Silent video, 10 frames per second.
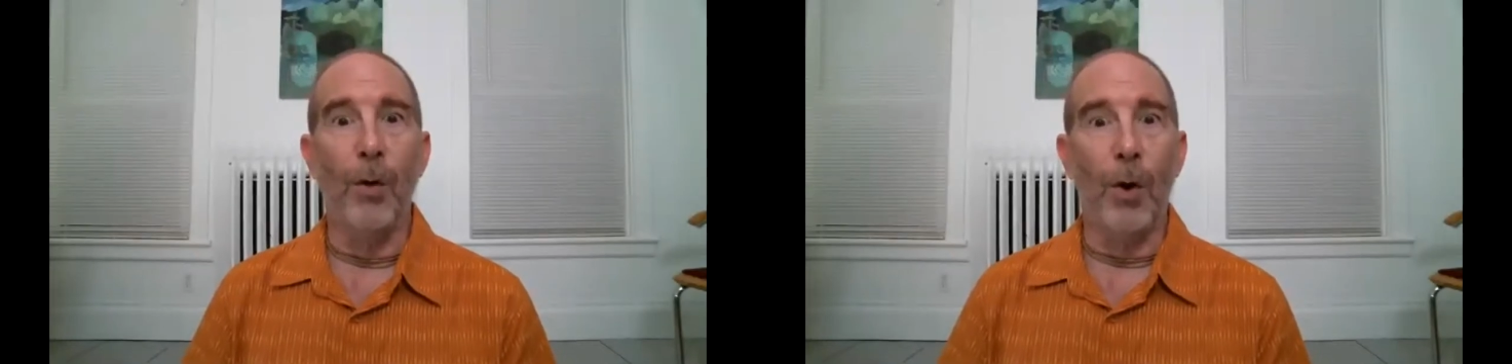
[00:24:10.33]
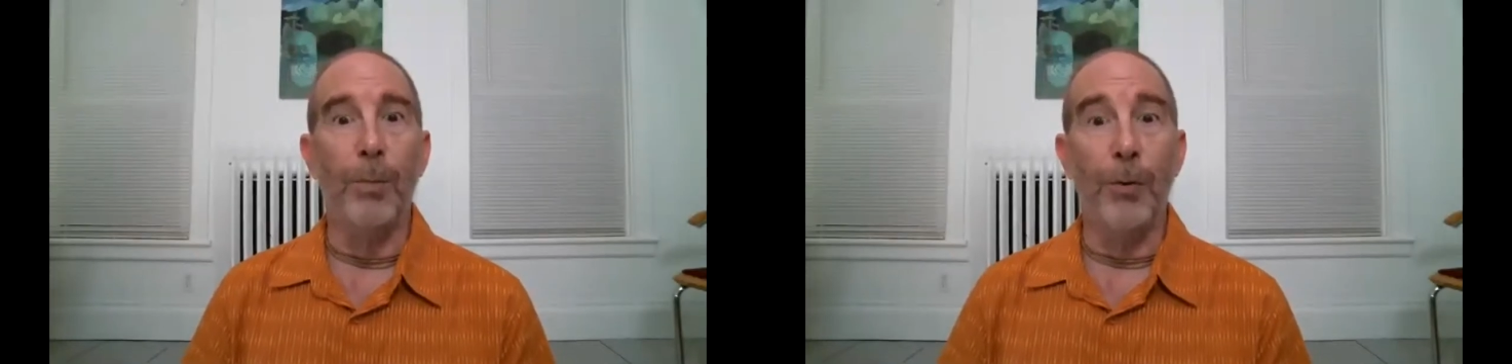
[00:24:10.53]

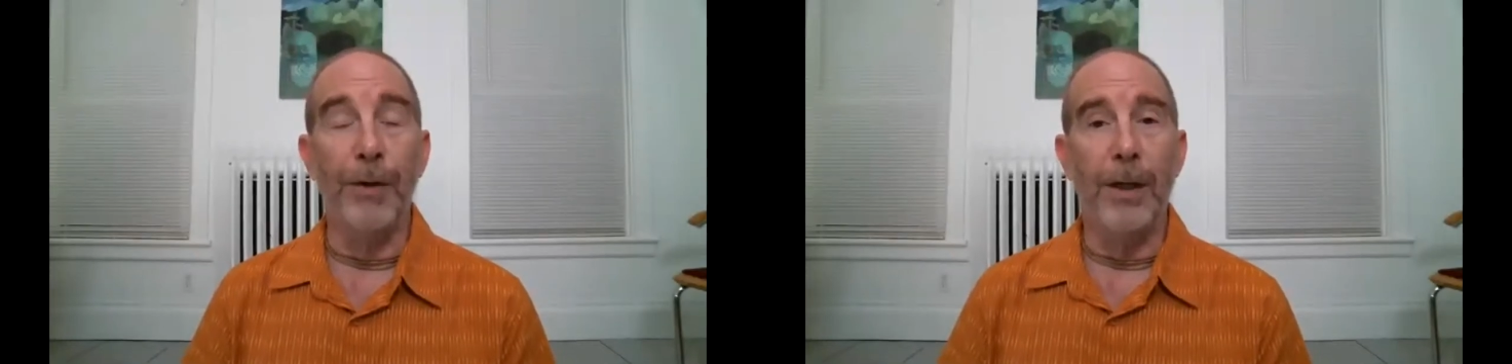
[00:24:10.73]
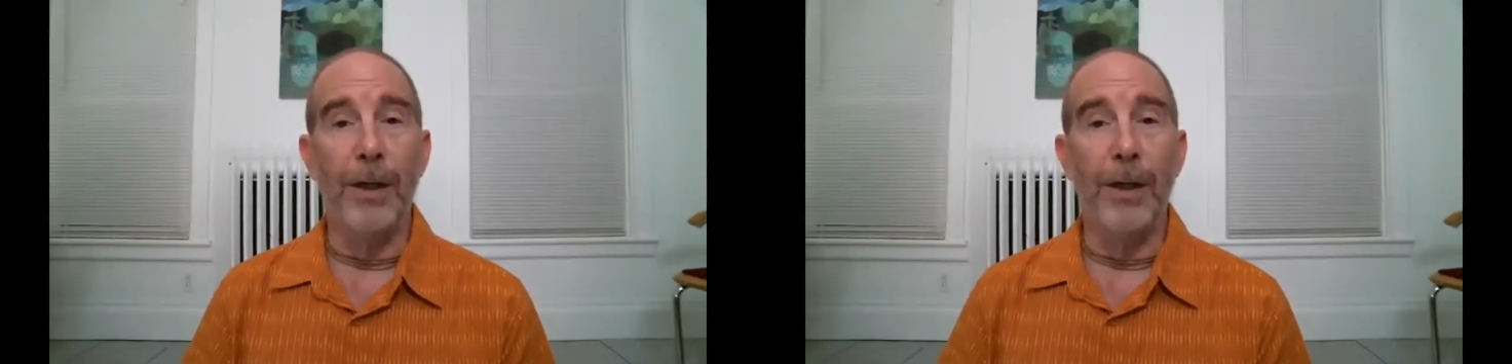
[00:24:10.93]
all
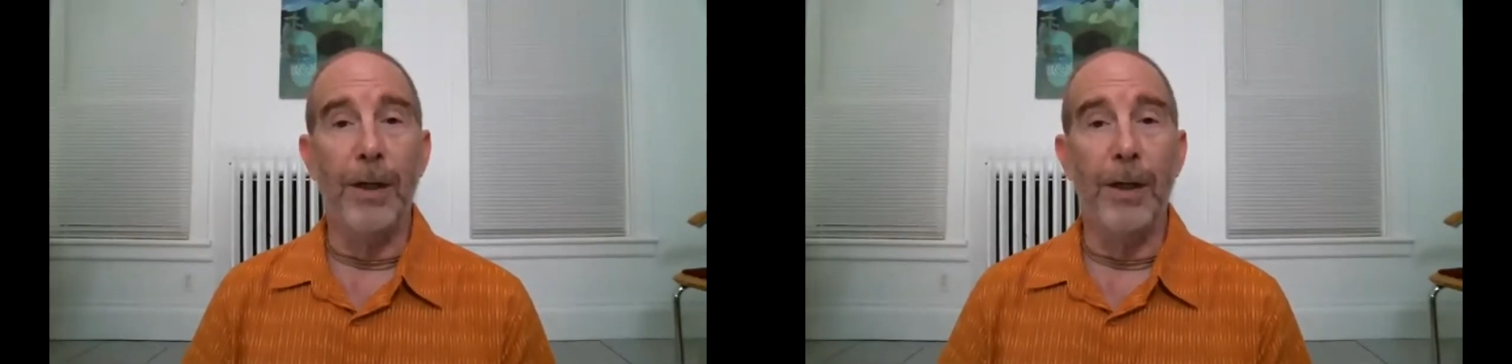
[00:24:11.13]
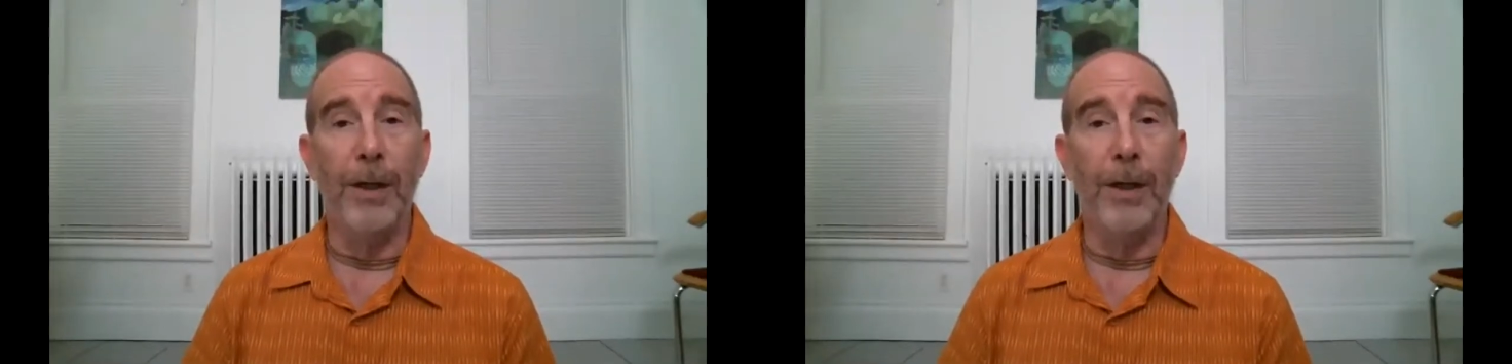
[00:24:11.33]
pervading.
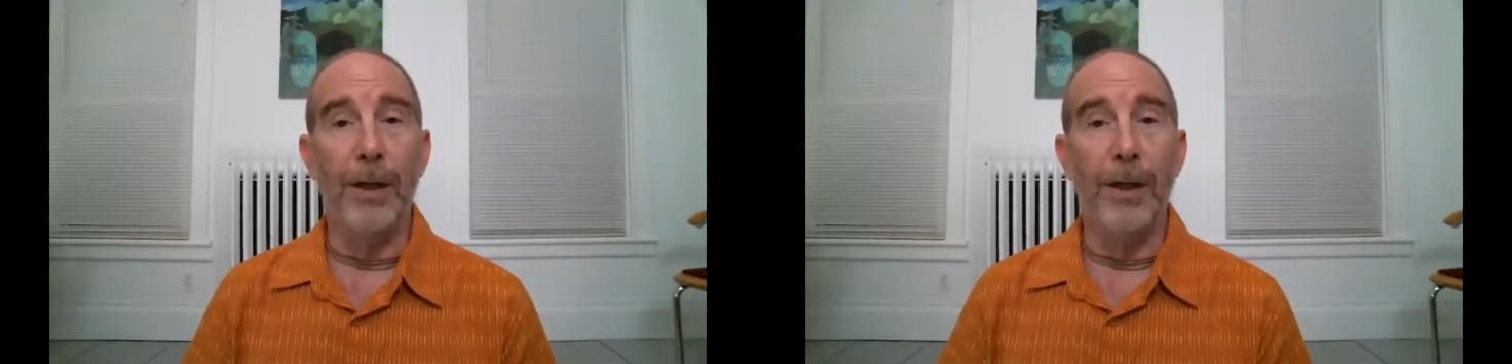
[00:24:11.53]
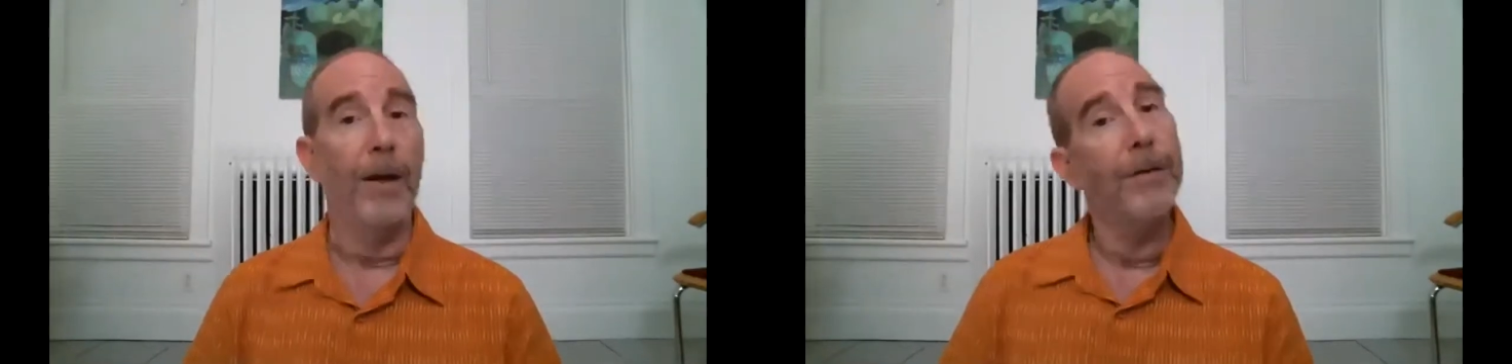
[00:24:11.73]

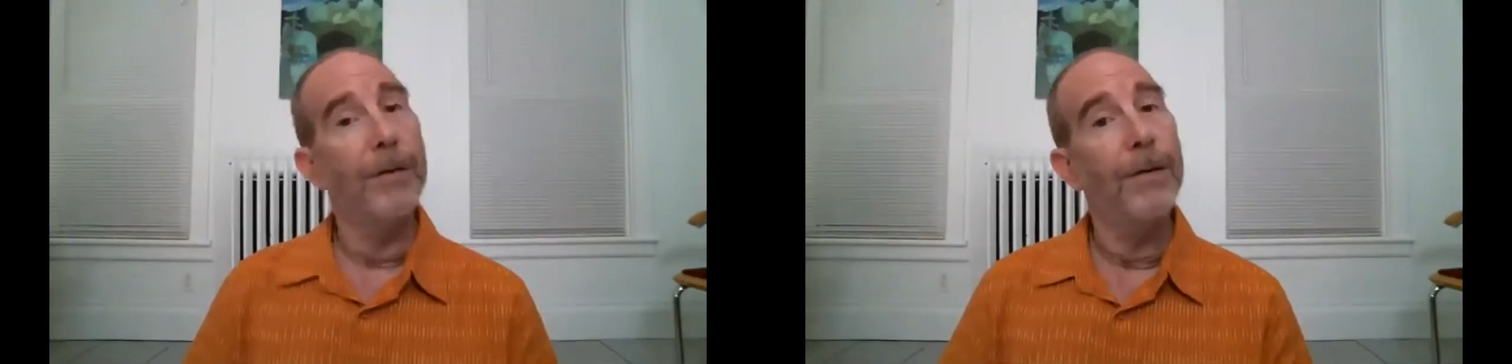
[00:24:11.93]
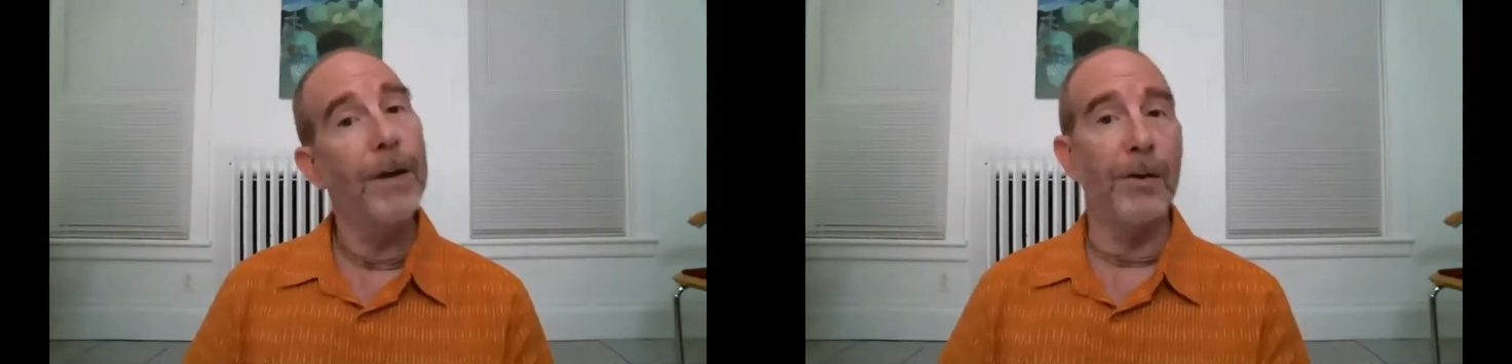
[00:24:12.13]

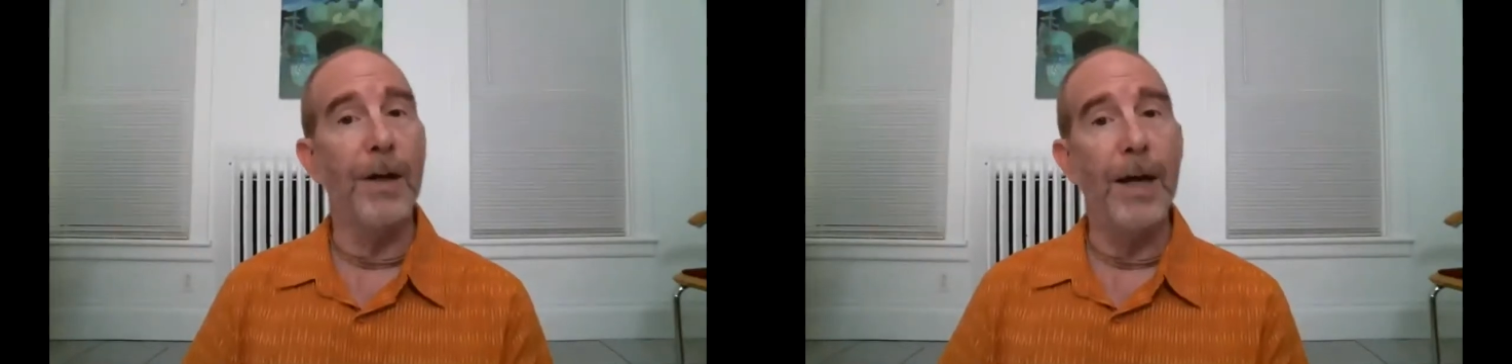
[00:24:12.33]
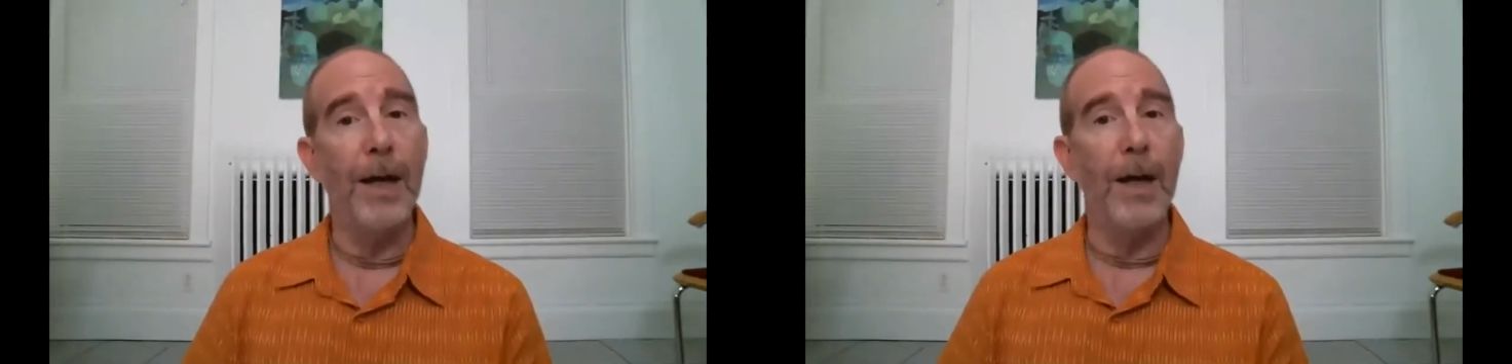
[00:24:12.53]
Vasudeva
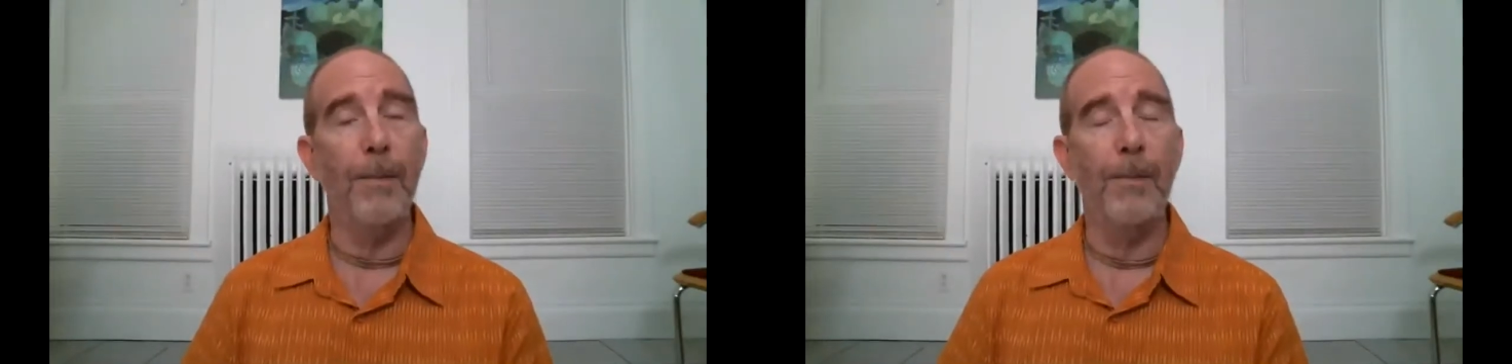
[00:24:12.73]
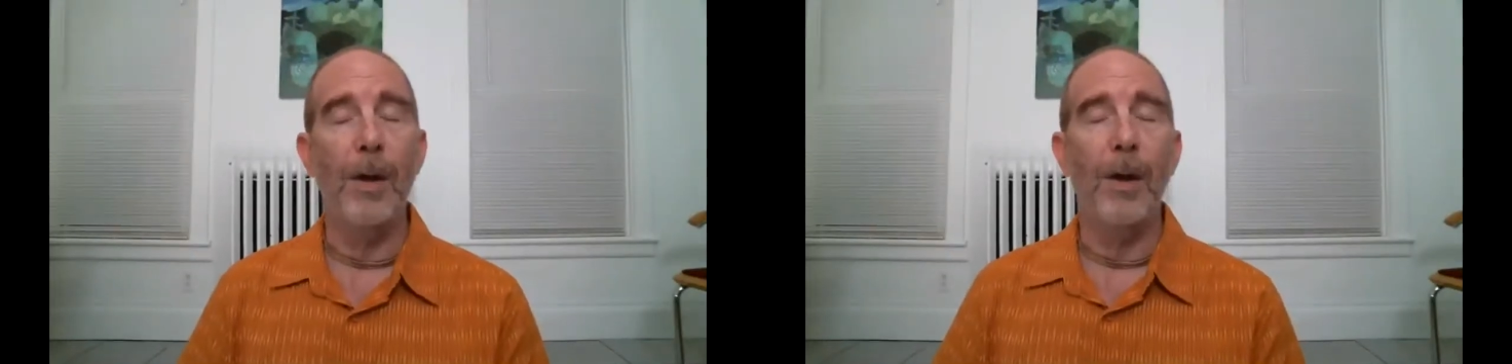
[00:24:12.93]
is a name